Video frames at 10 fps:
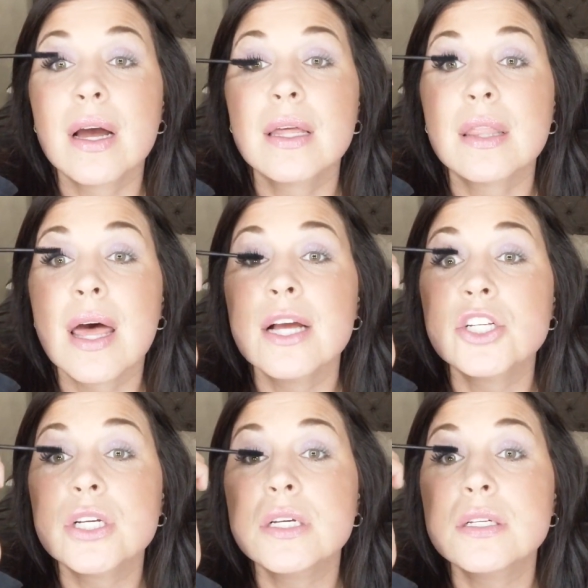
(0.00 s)
and
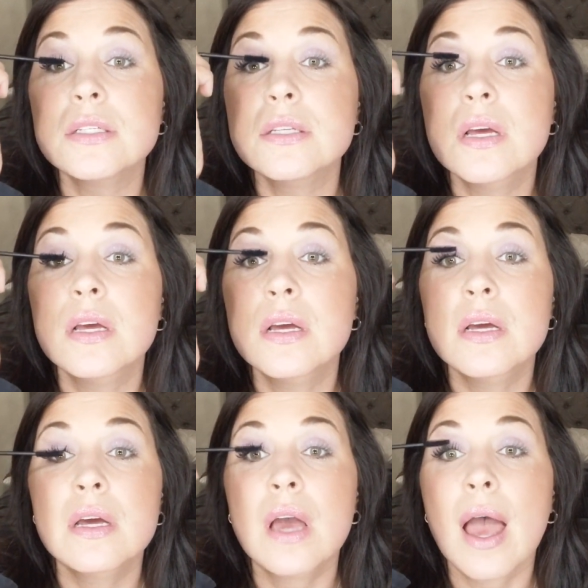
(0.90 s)
lashes
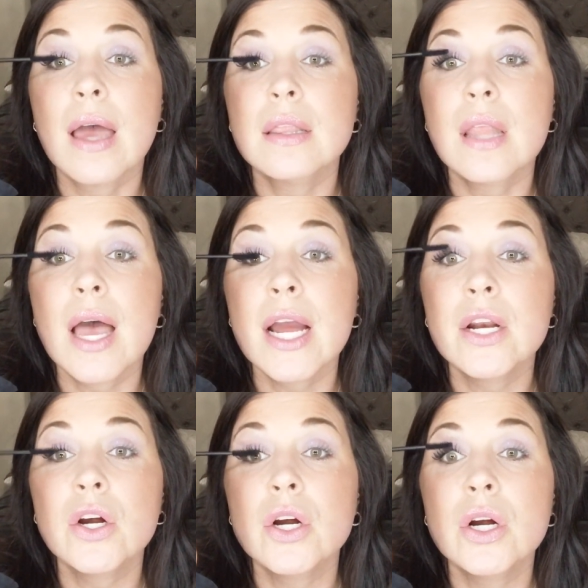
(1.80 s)
and
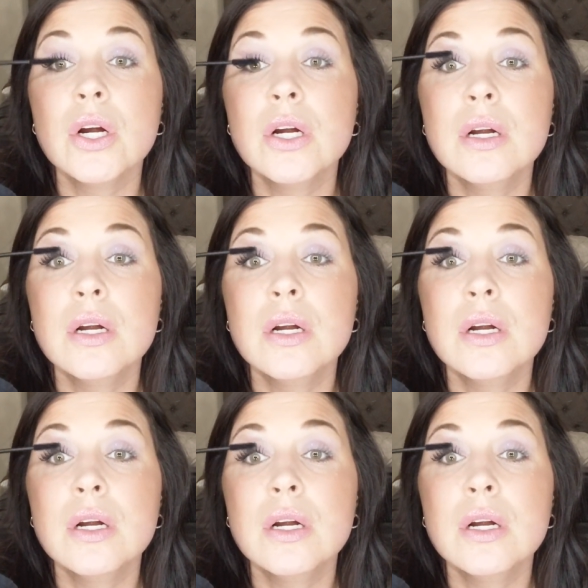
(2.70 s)
liner,